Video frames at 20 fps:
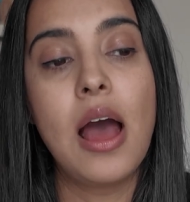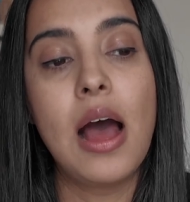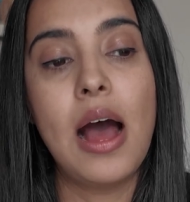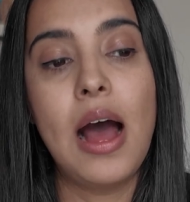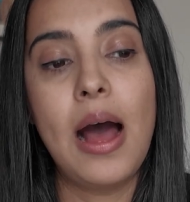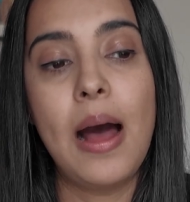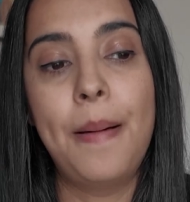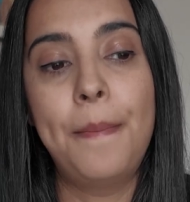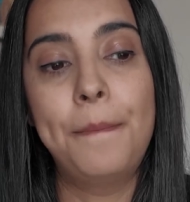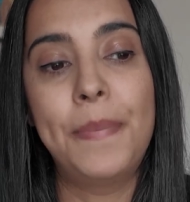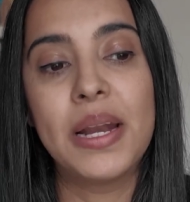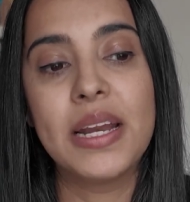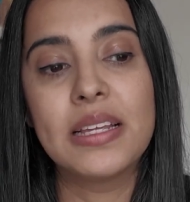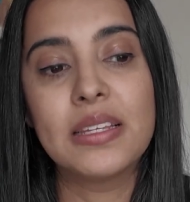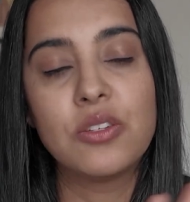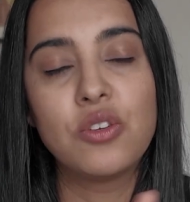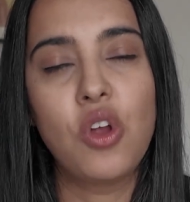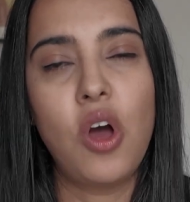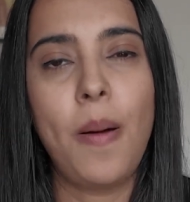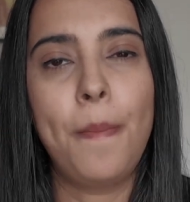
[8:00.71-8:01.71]
but
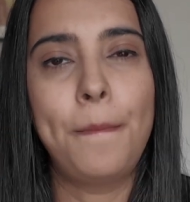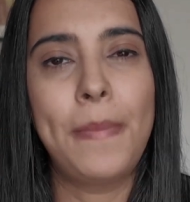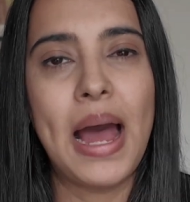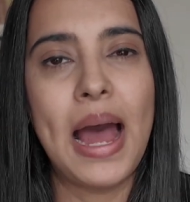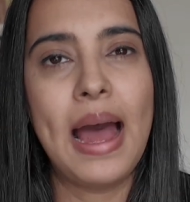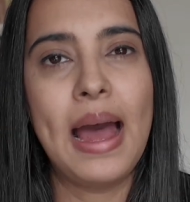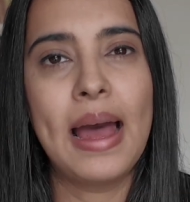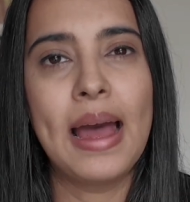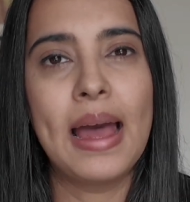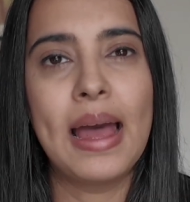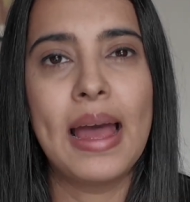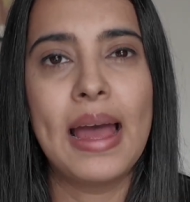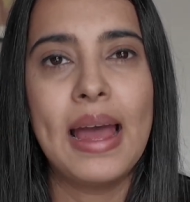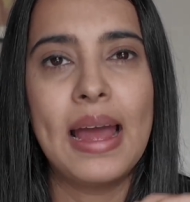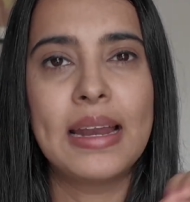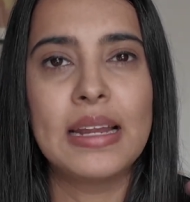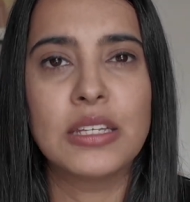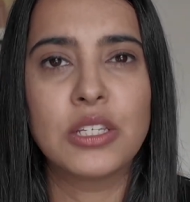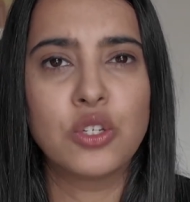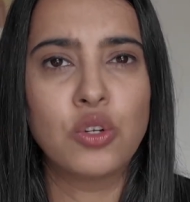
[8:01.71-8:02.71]
it's not matte
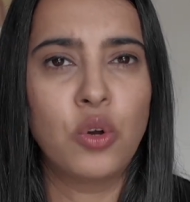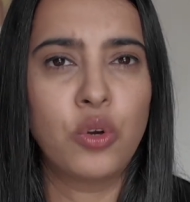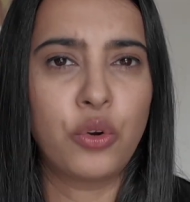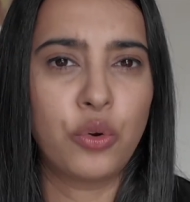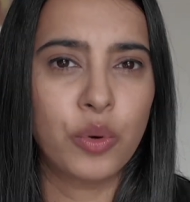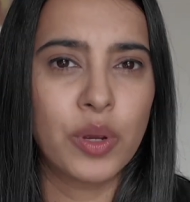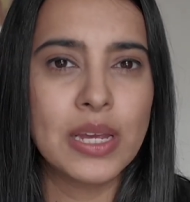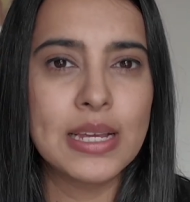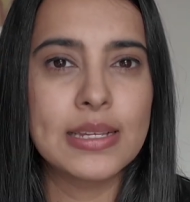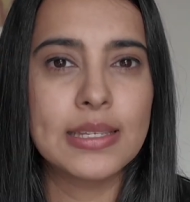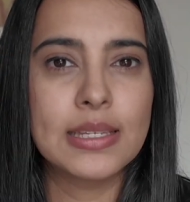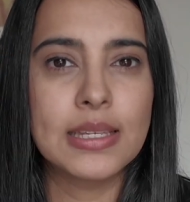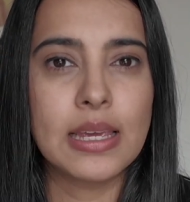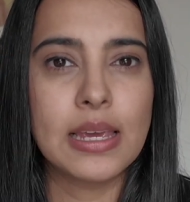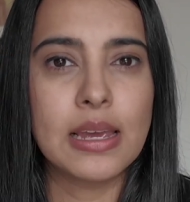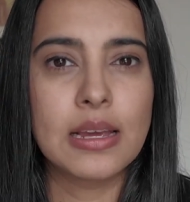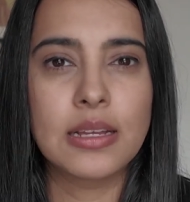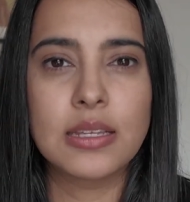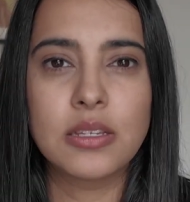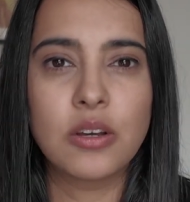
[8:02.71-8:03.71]
and it's not
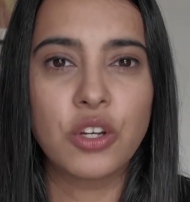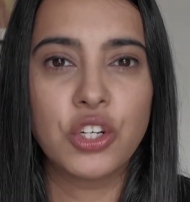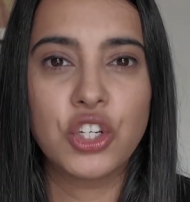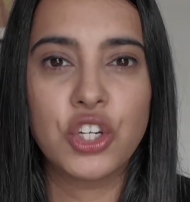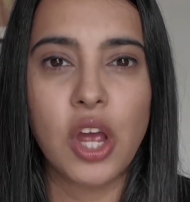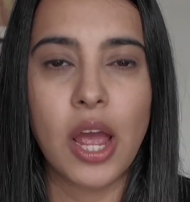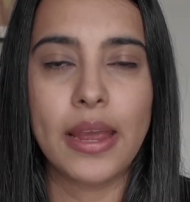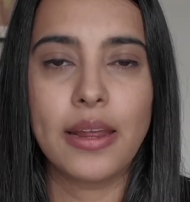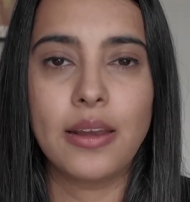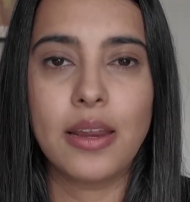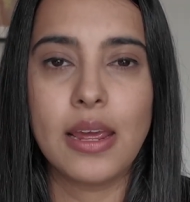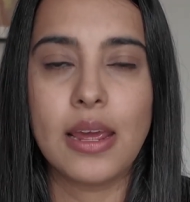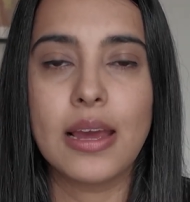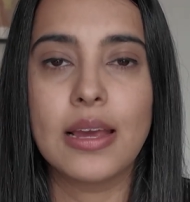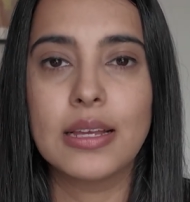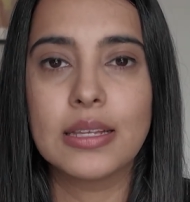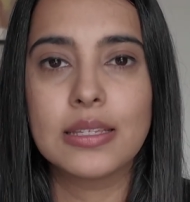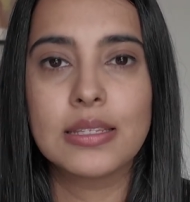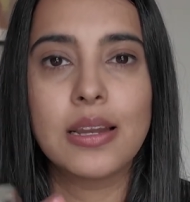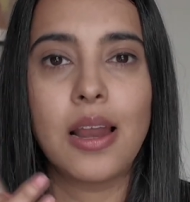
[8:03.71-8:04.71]
greasy and it's not shiny.
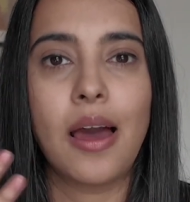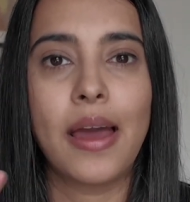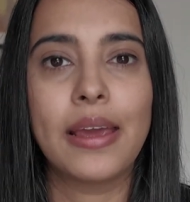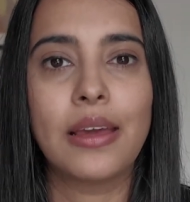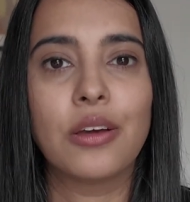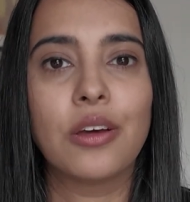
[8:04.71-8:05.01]
It's like,